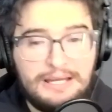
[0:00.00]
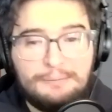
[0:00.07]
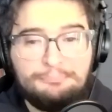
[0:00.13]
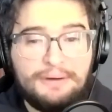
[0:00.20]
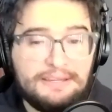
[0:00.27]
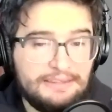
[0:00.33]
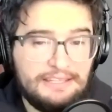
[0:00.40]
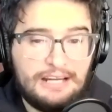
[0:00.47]

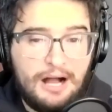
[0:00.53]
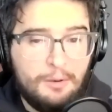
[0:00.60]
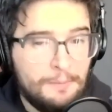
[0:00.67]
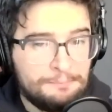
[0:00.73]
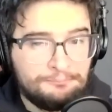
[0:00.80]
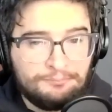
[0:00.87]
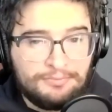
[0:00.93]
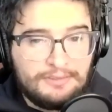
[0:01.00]
But, you know,
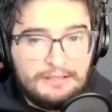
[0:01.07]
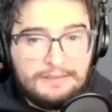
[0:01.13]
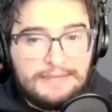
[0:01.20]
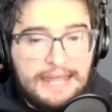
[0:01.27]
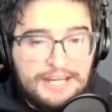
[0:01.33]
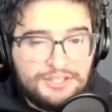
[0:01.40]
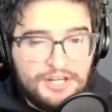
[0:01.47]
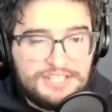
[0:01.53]

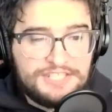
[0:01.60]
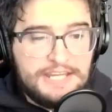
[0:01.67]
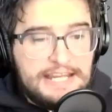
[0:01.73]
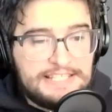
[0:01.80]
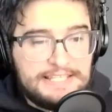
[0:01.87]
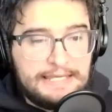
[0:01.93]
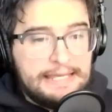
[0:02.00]
it's just it's